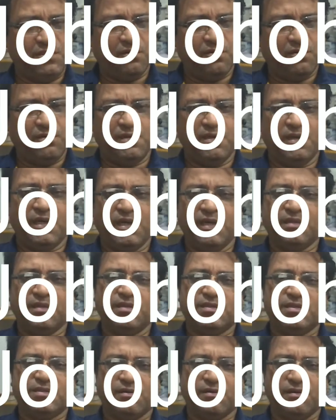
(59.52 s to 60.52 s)
don't
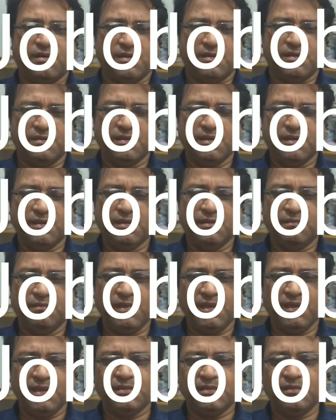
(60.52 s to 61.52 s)
like this thought,
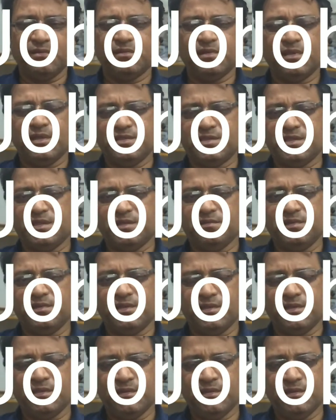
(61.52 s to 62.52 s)
please don't listen to
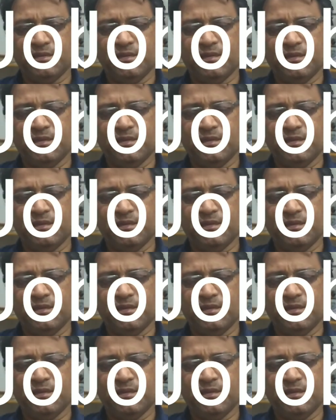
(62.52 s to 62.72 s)
it.